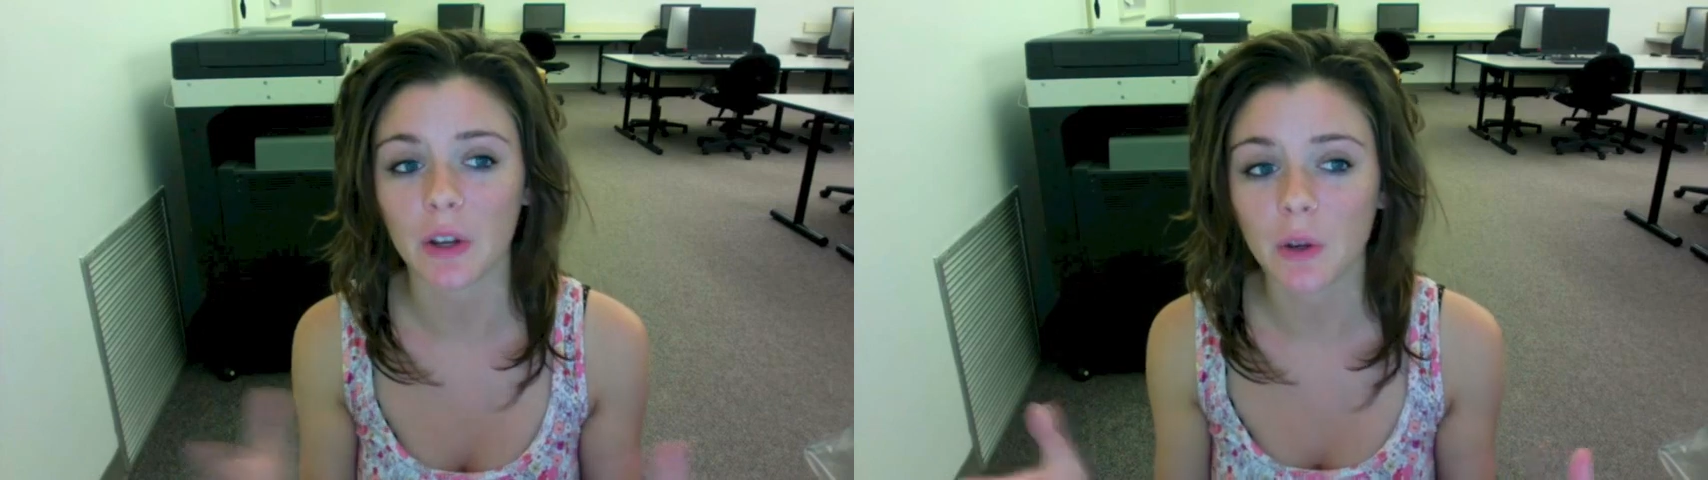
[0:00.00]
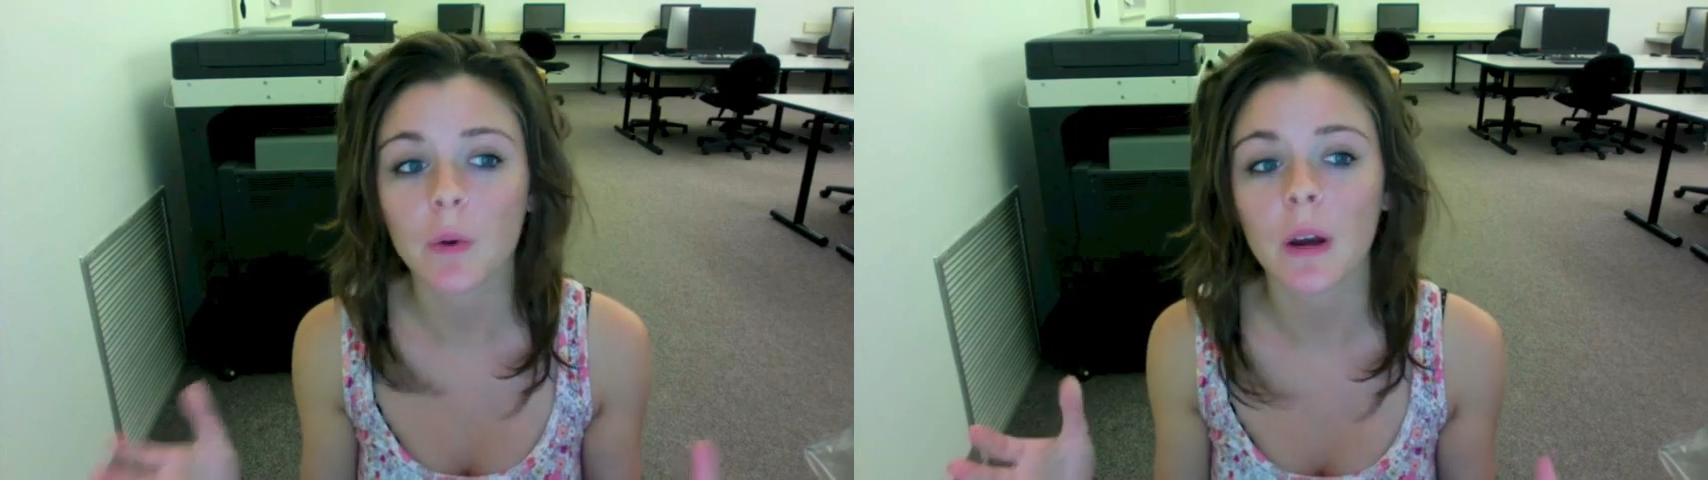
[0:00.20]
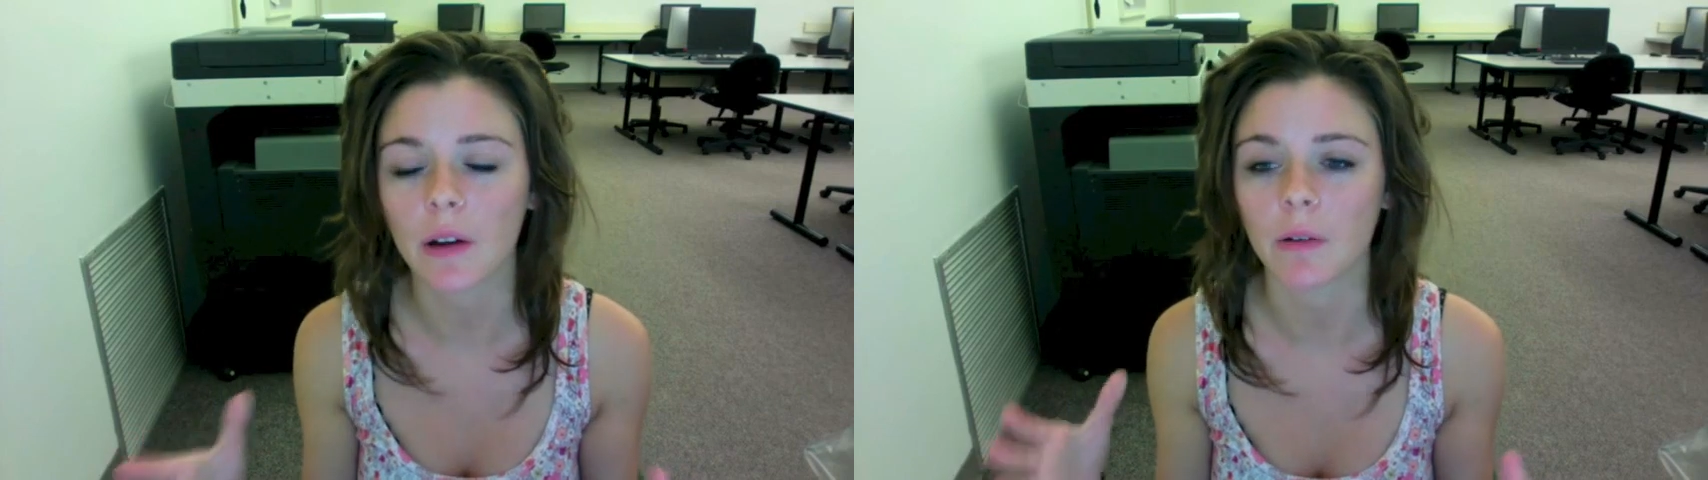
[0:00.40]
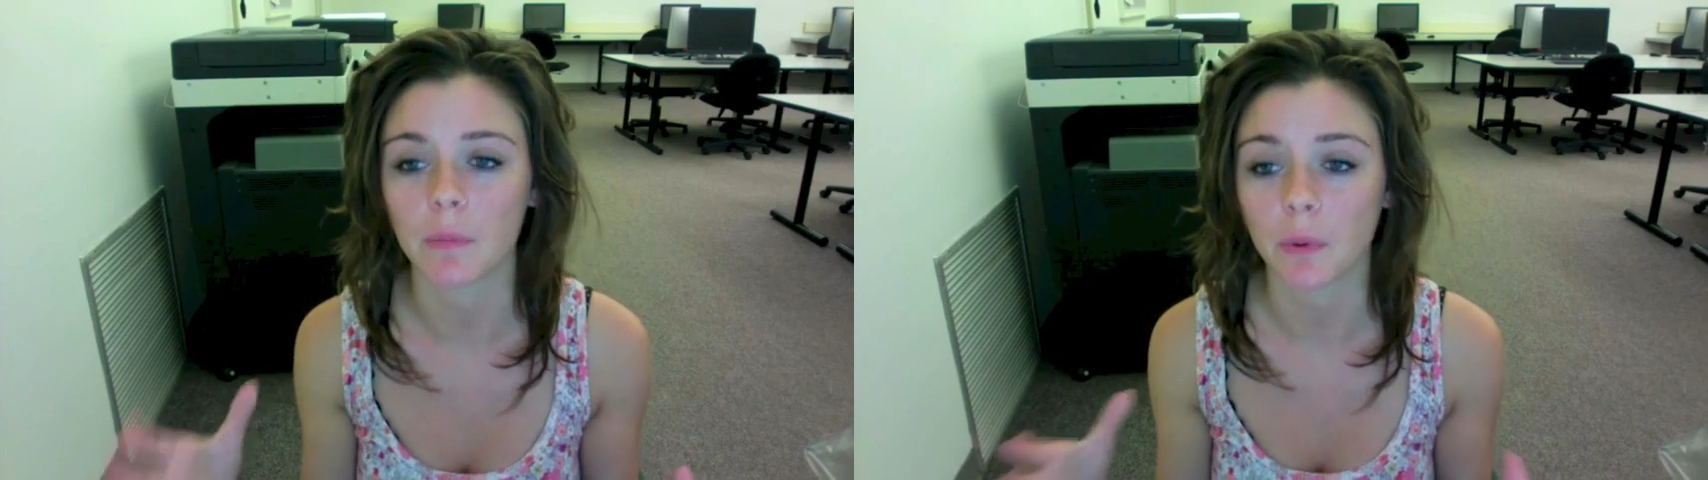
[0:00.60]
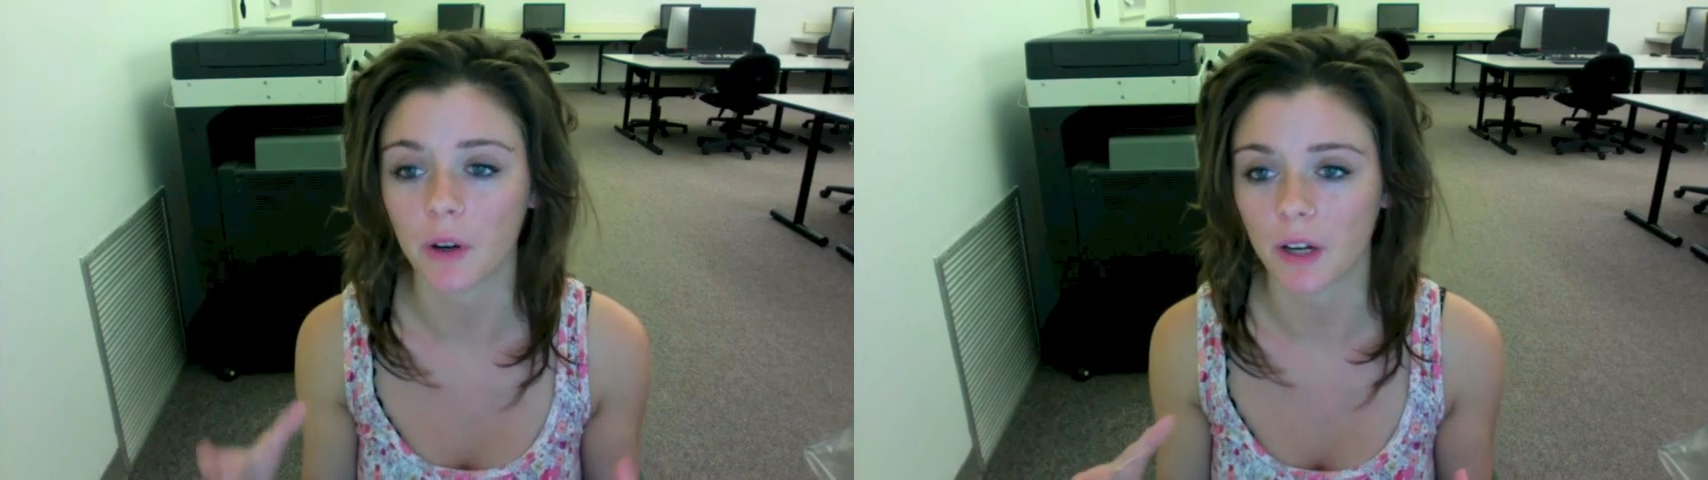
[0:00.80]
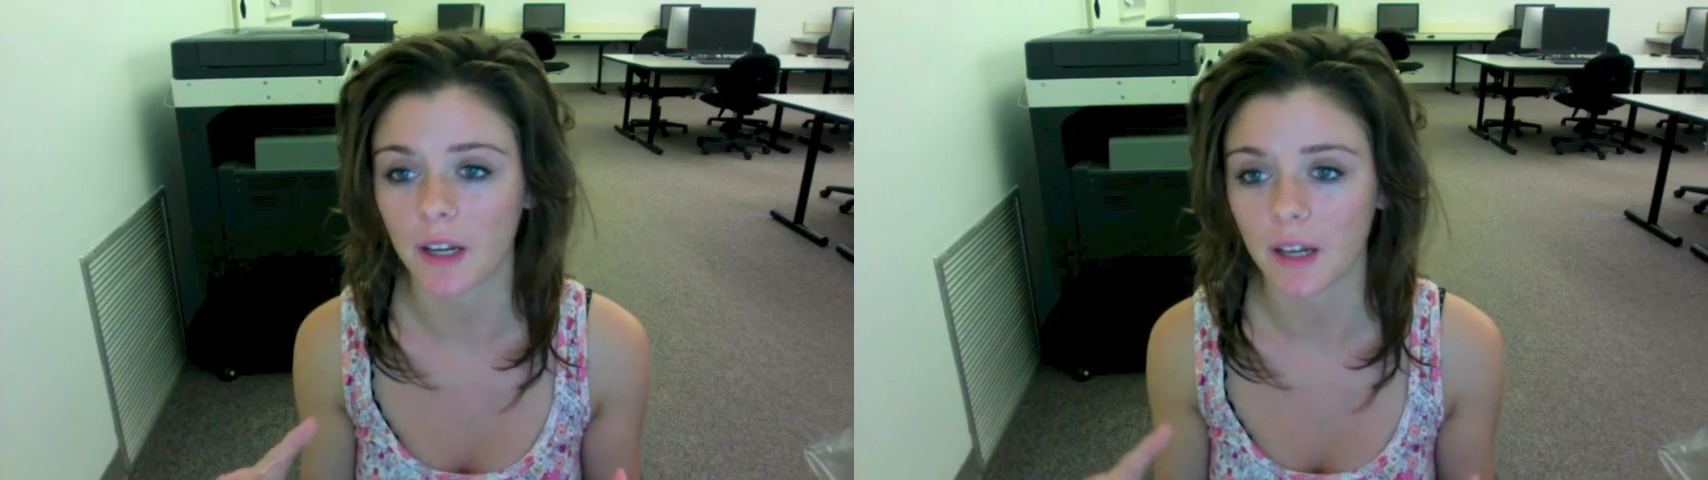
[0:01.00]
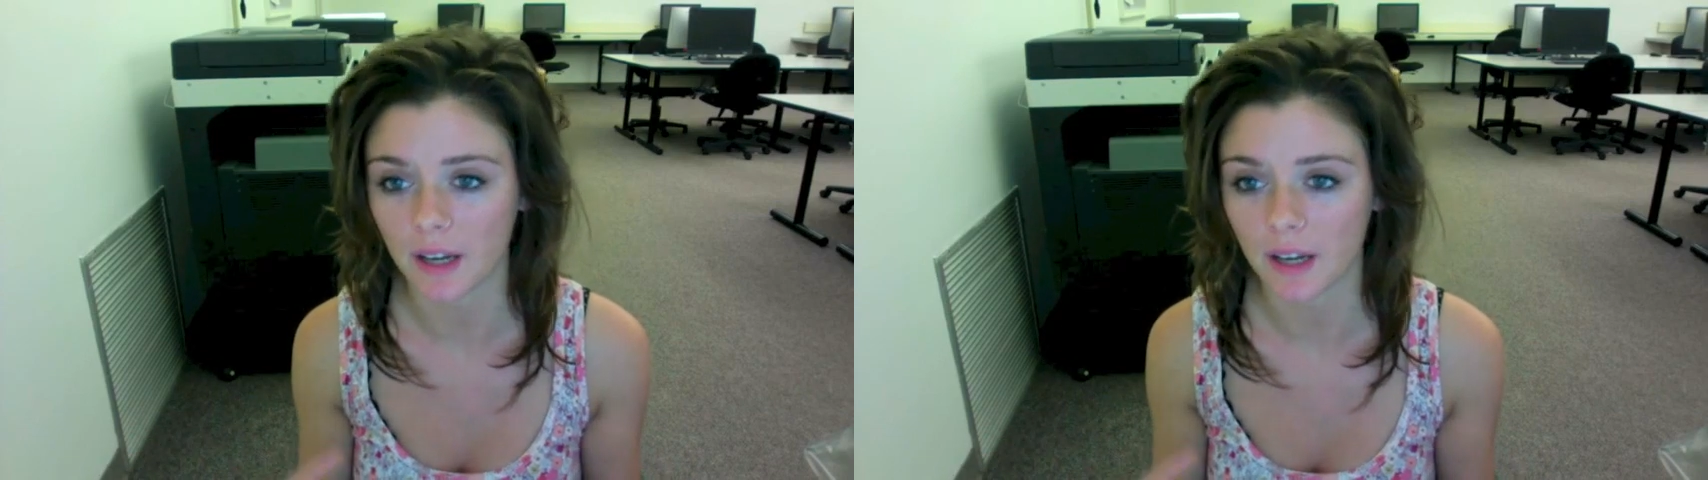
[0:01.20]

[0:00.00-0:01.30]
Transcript: knew how important